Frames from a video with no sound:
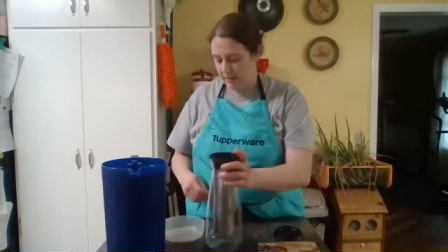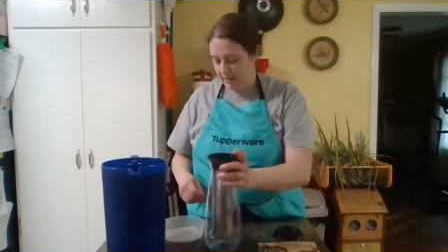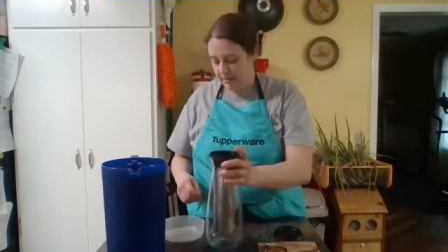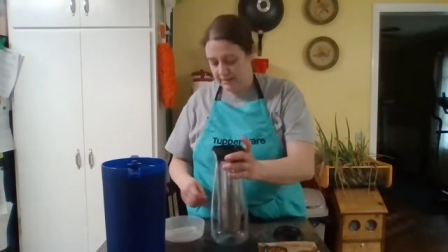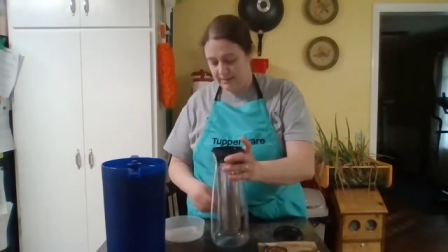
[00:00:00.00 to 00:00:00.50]

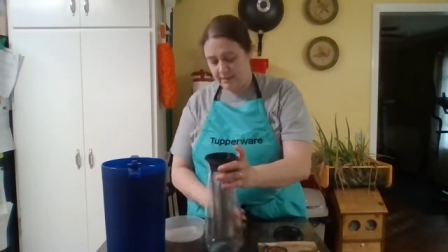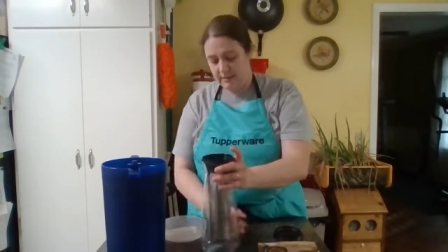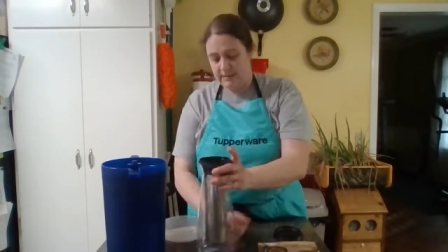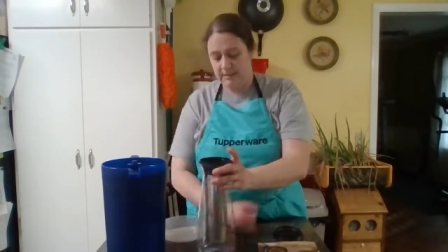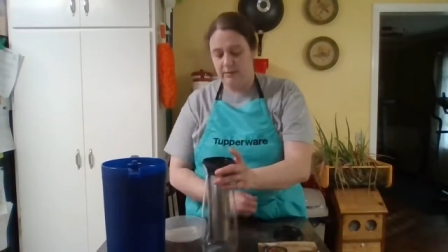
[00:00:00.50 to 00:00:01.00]
I did not
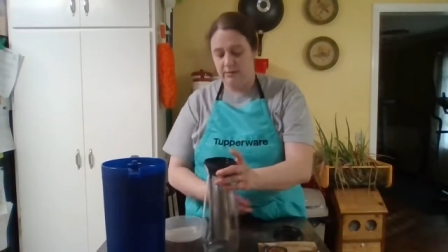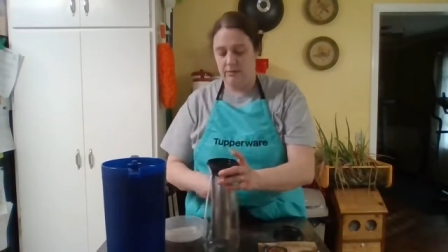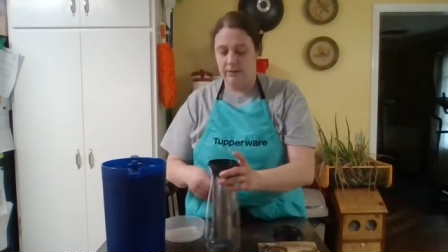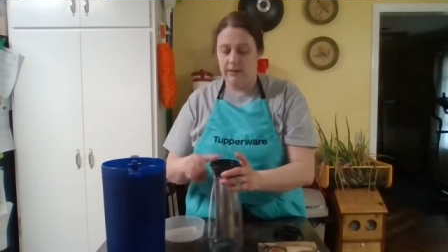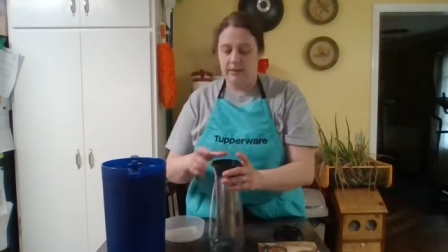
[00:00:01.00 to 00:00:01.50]
see it in
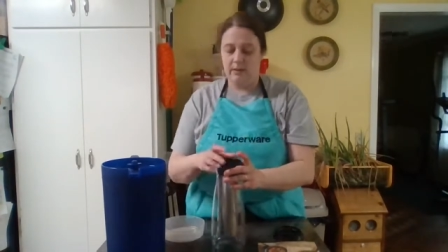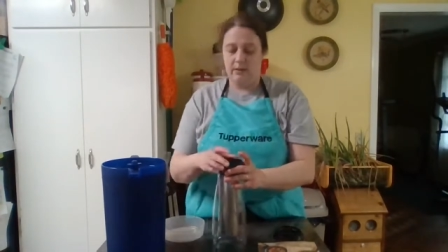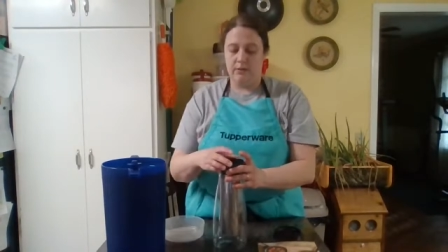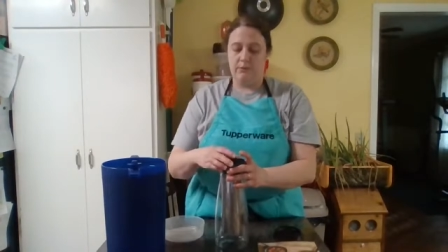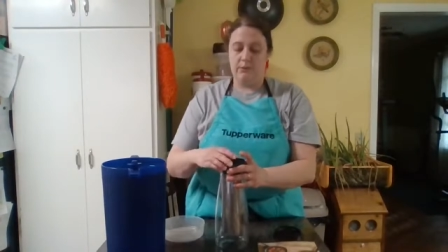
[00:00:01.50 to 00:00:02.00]
our
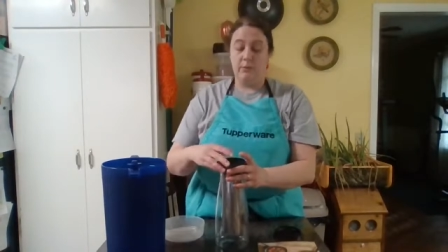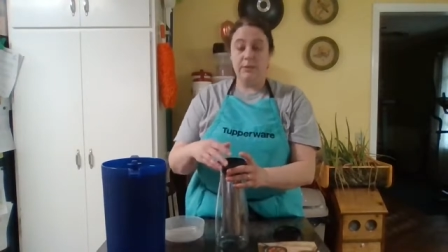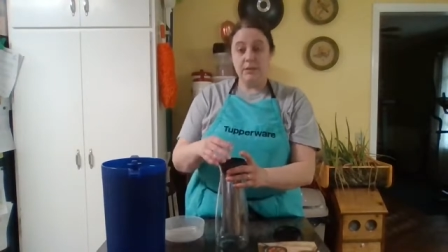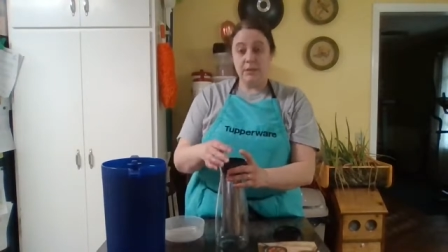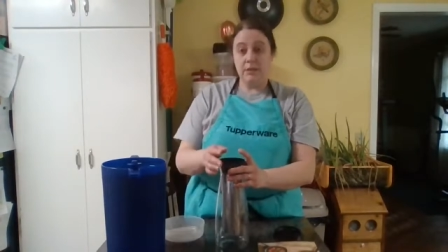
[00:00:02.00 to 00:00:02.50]
catalog for the
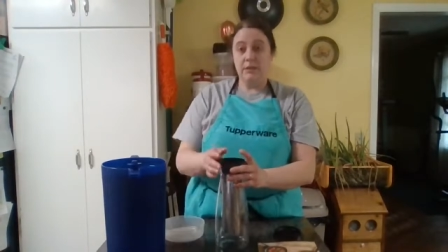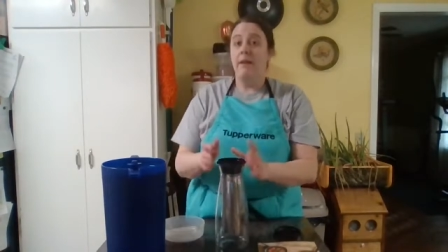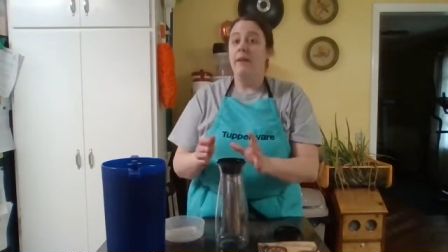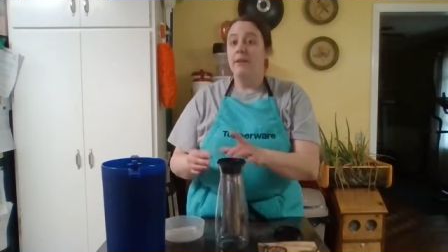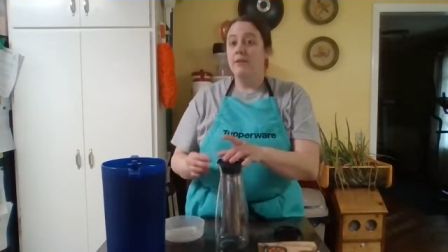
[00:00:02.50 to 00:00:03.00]
winter,
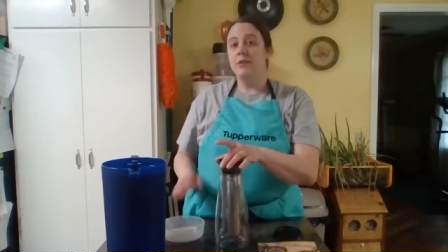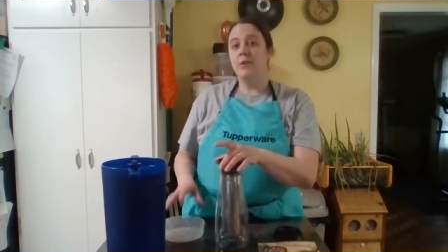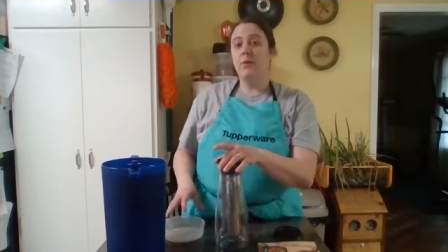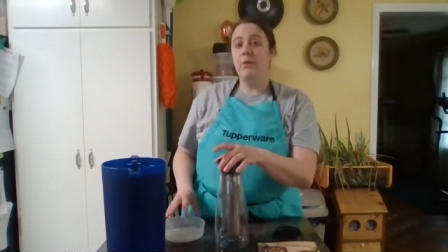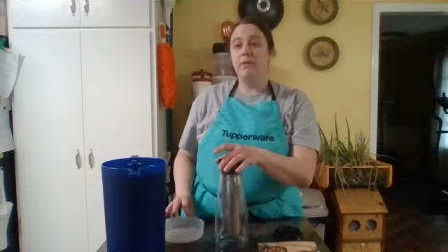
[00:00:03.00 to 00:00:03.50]

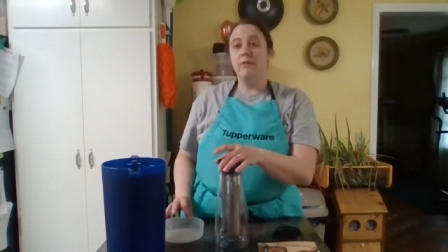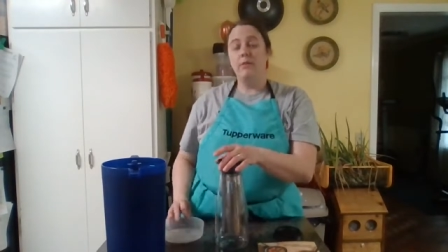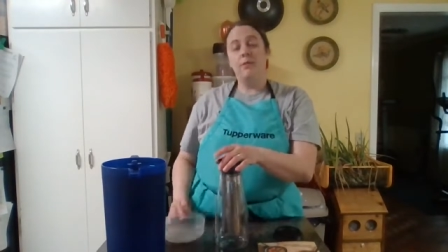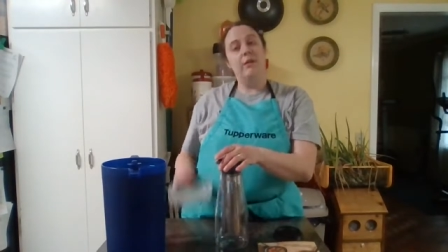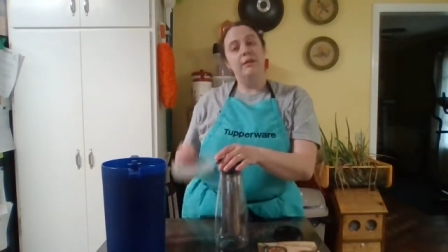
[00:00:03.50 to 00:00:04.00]
so if
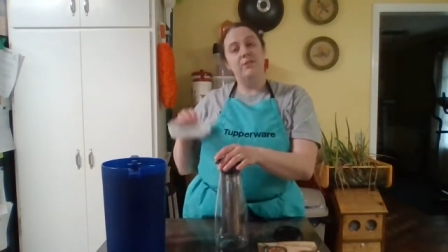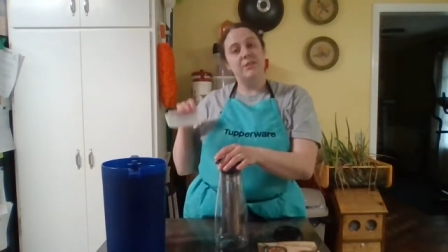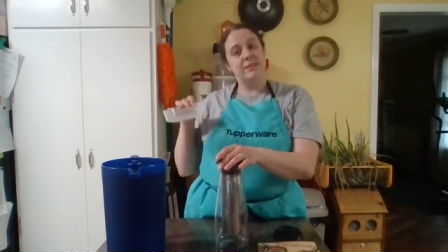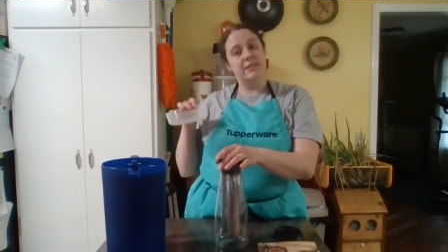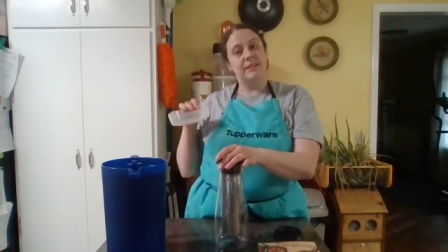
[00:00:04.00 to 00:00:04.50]
you are
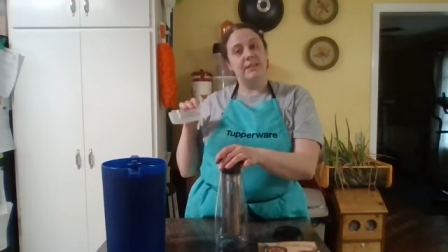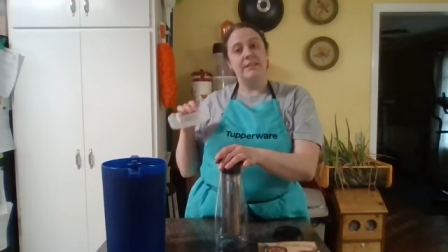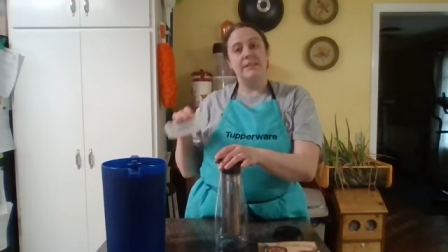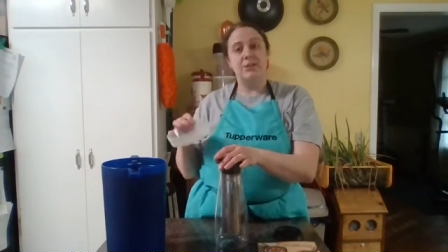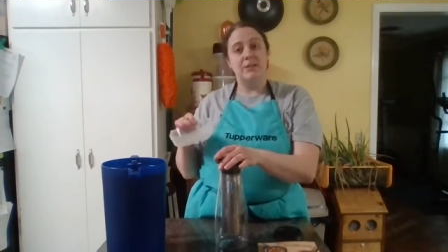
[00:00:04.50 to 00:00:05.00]
interested in
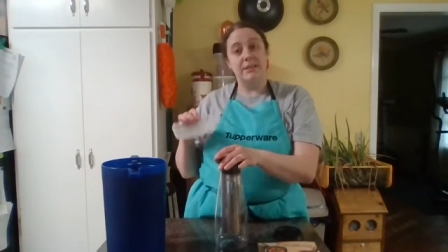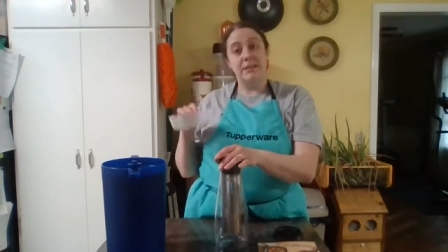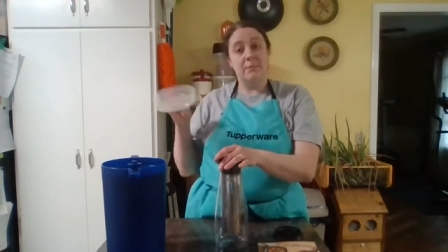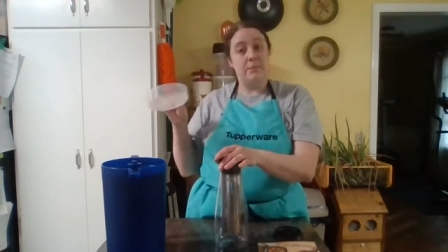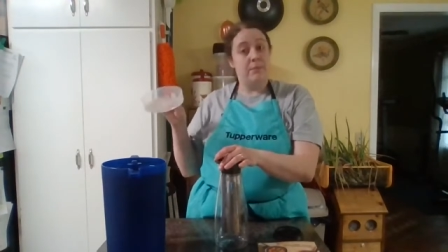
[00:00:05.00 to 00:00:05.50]
this, just
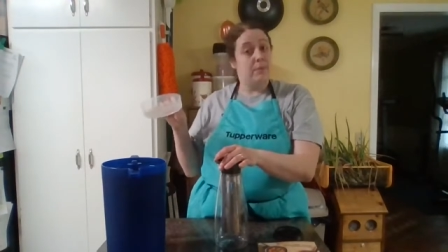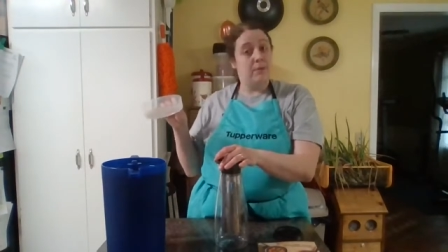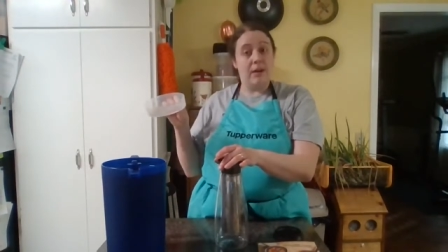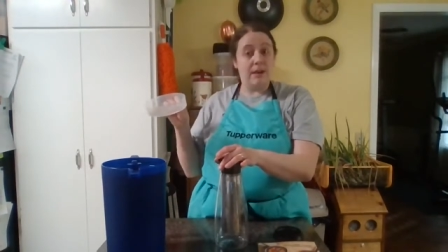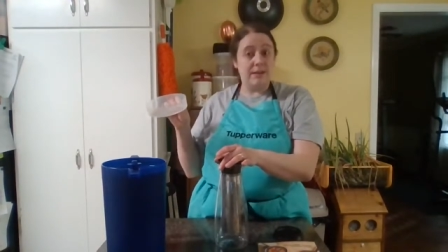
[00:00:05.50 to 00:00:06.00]
keep
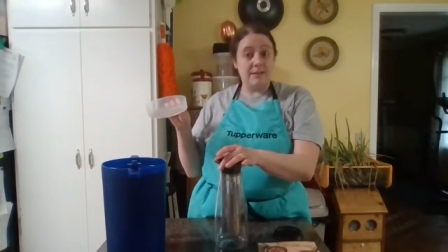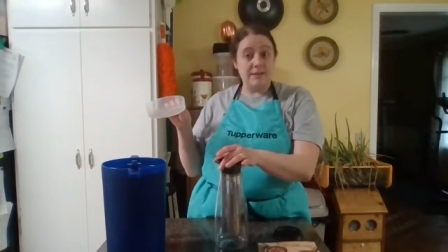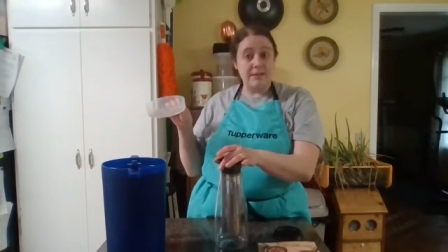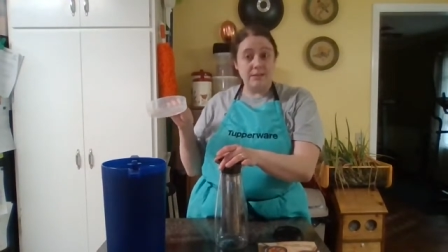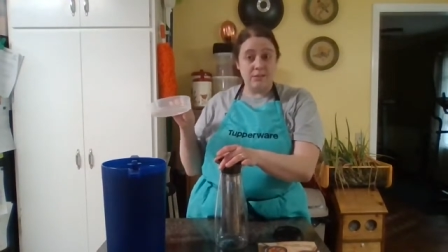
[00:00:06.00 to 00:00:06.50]
your eyes
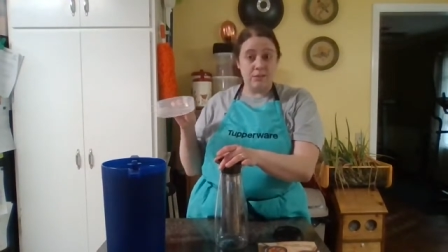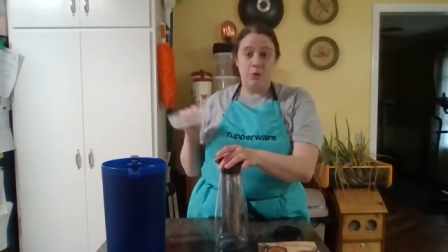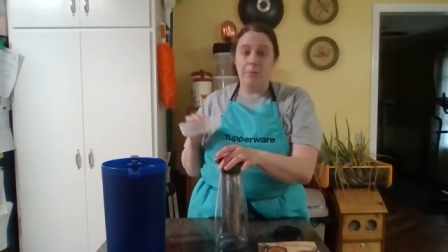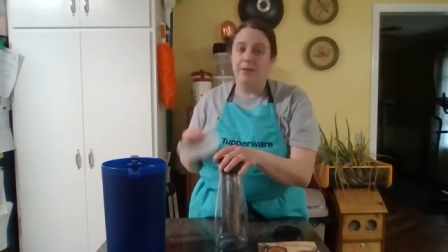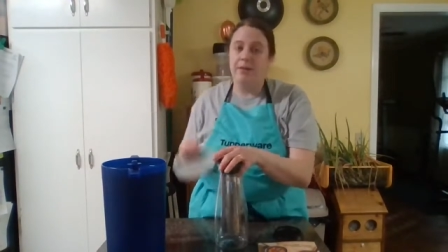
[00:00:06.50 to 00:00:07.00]
and ears
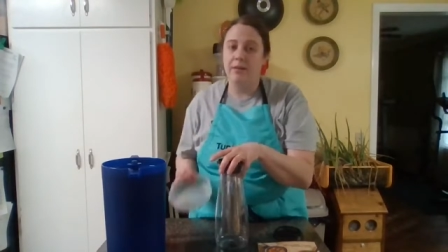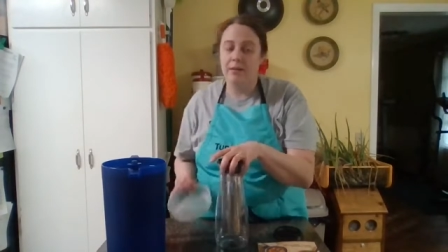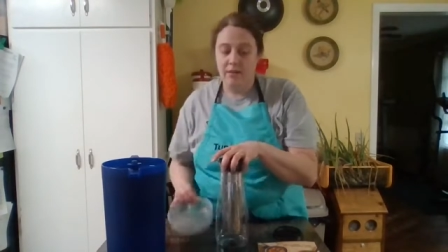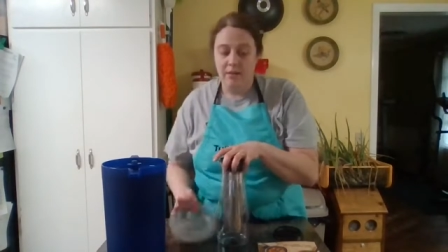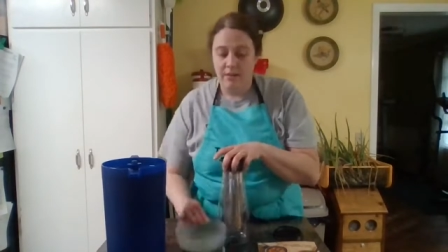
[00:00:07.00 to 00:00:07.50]
open
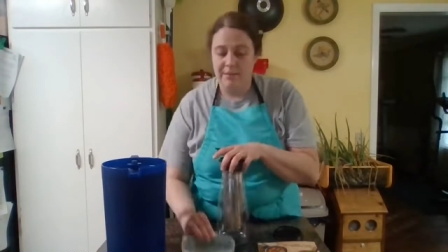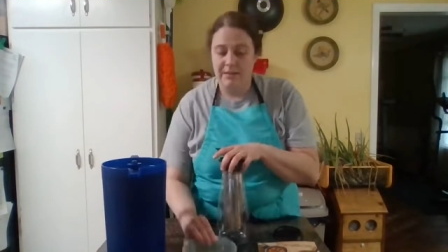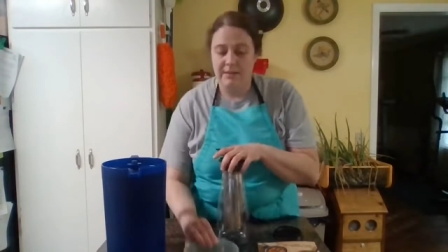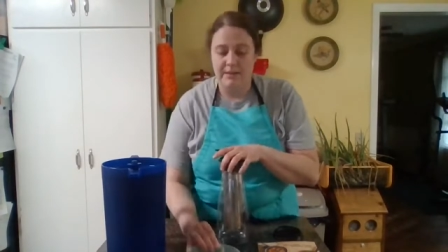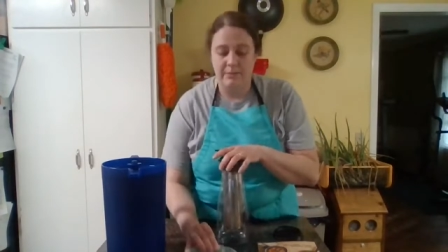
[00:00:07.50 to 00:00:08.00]

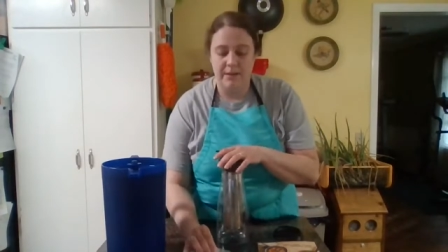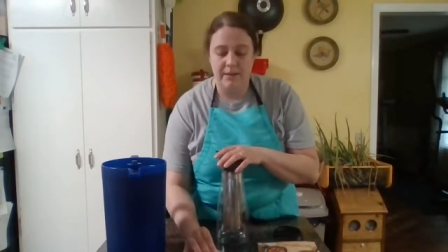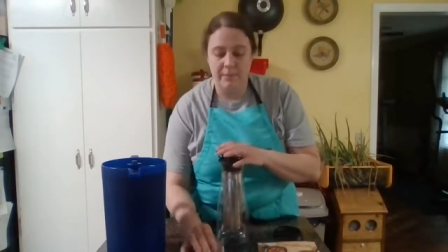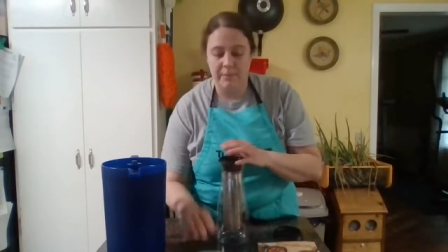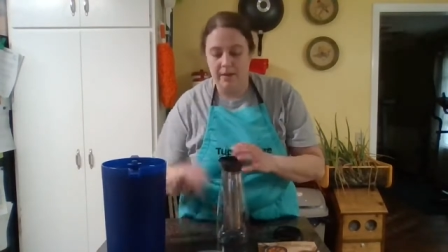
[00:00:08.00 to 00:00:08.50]
because it may
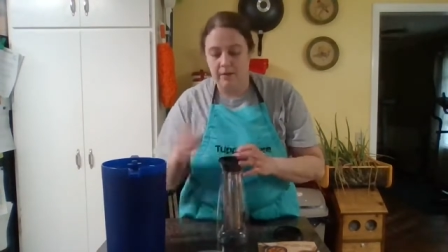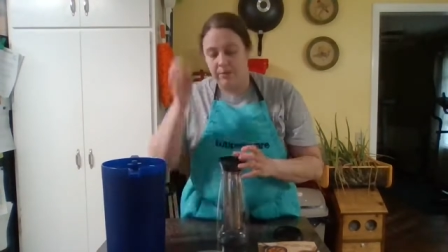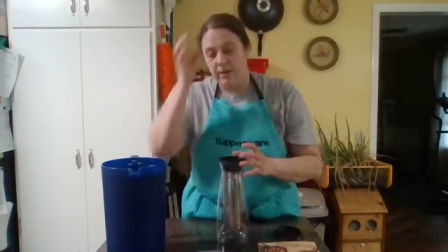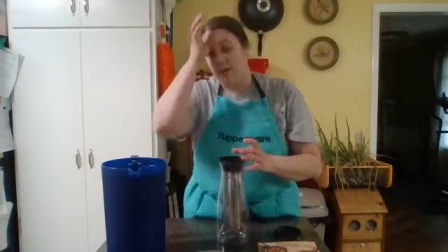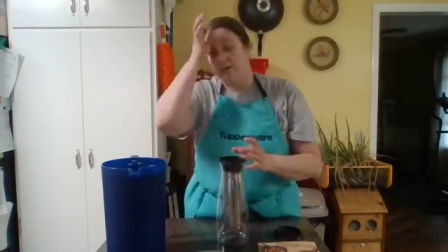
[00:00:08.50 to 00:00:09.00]
come back
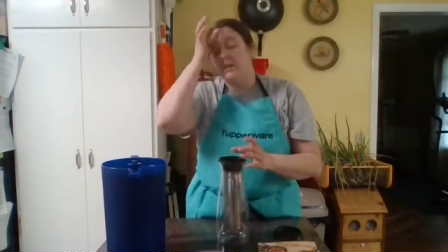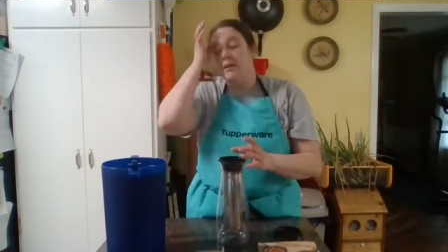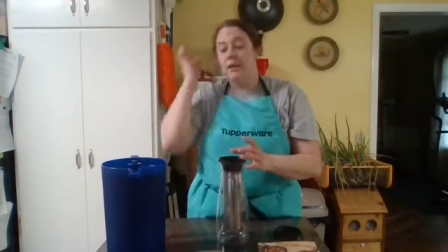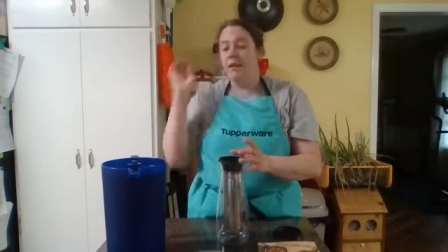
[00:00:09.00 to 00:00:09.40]
around.